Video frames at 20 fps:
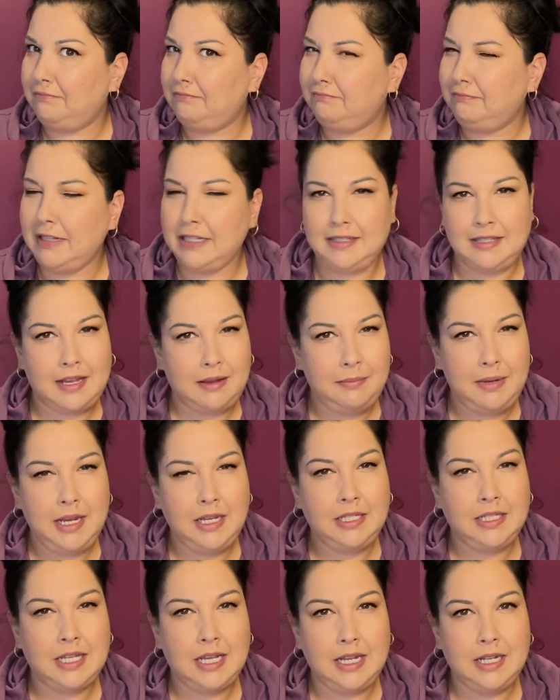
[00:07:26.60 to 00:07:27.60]
Does that make
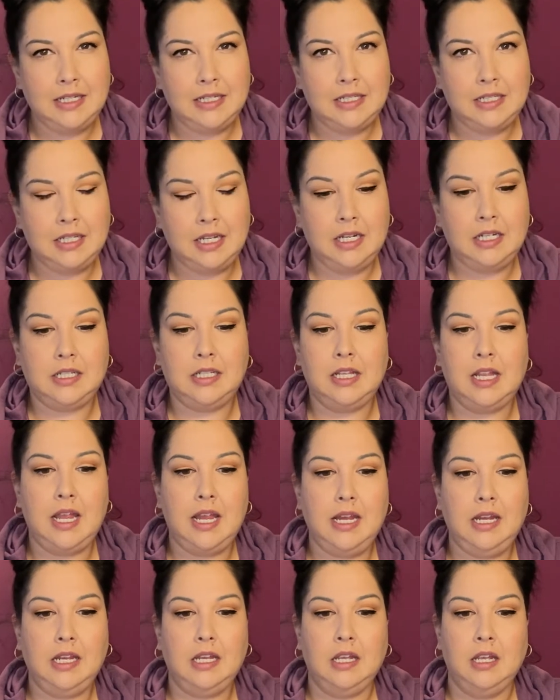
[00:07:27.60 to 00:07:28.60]
sense? It's
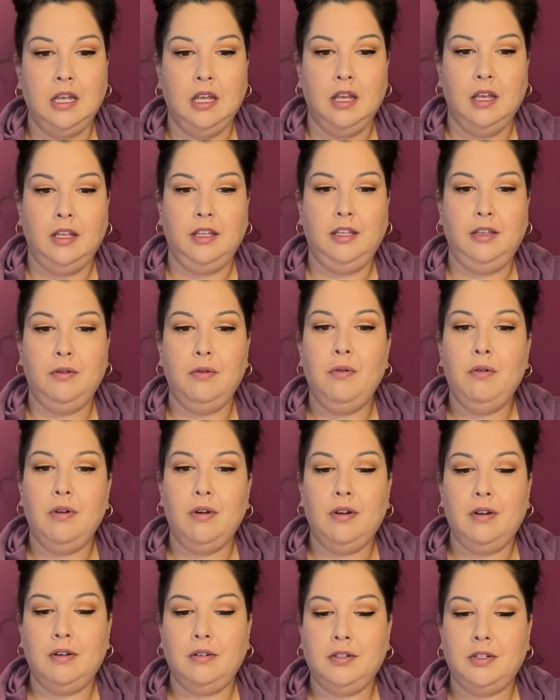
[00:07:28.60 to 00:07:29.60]
like
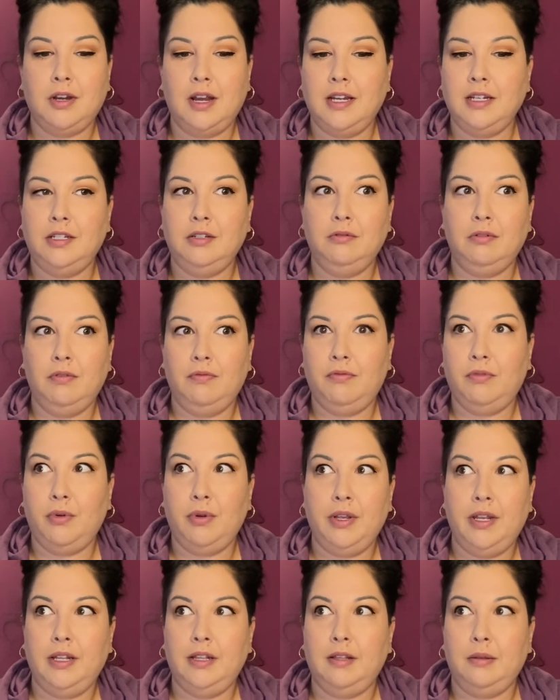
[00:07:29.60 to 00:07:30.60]
you're trying to
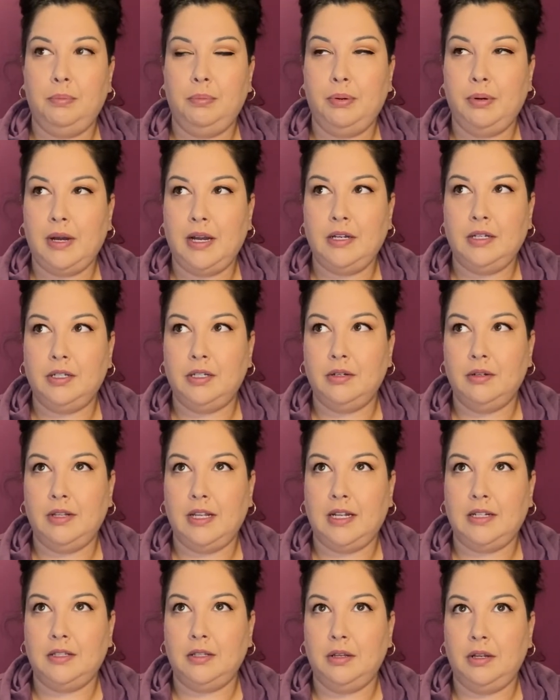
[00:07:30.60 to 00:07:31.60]
avoid the pressure
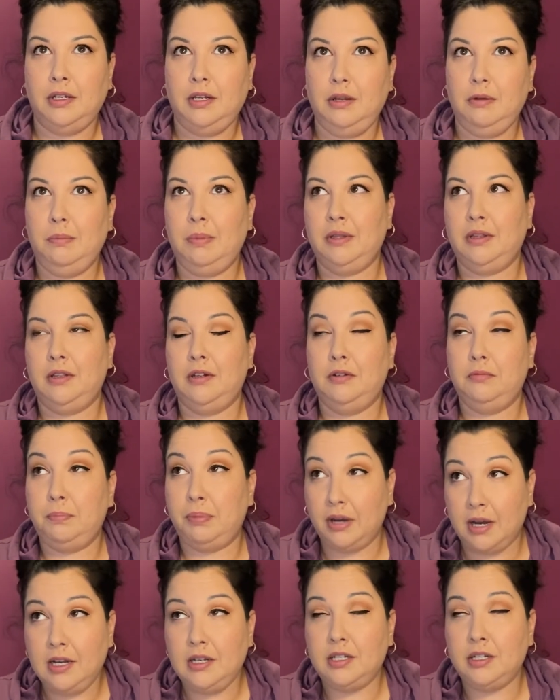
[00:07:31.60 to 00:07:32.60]
that's on you, but the
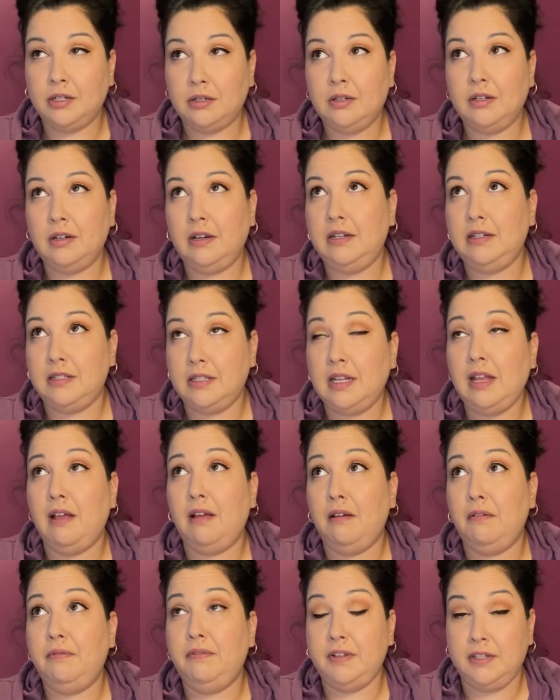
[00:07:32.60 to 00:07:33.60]
pressure
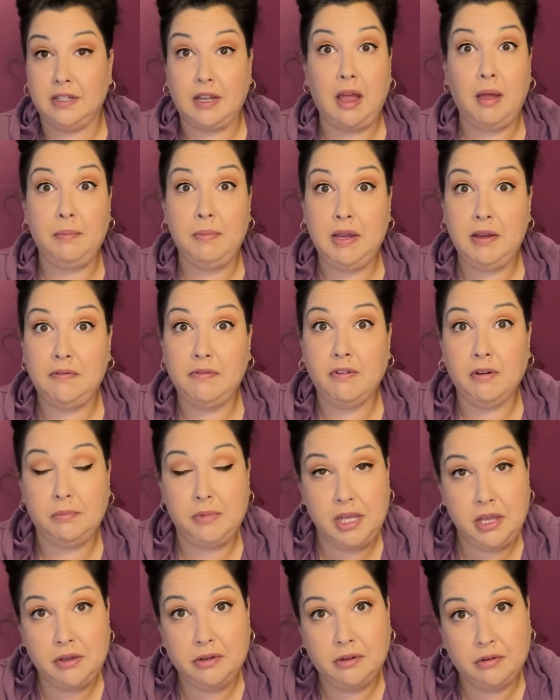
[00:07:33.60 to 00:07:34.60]
itself is coming from
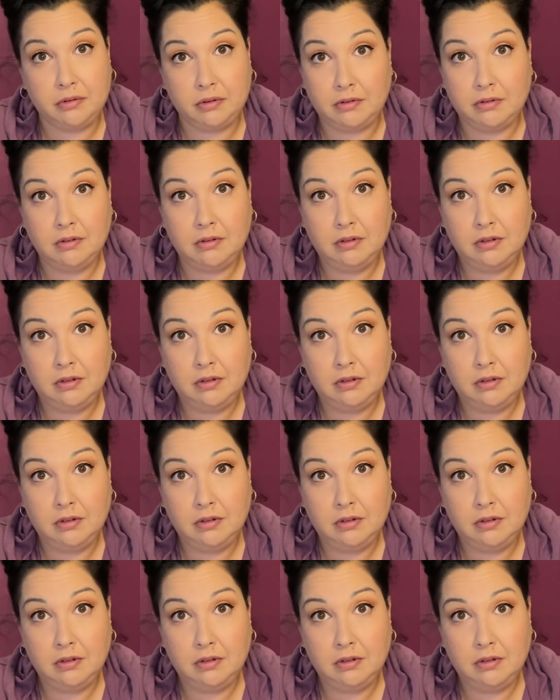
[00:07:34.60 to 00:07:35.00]
you.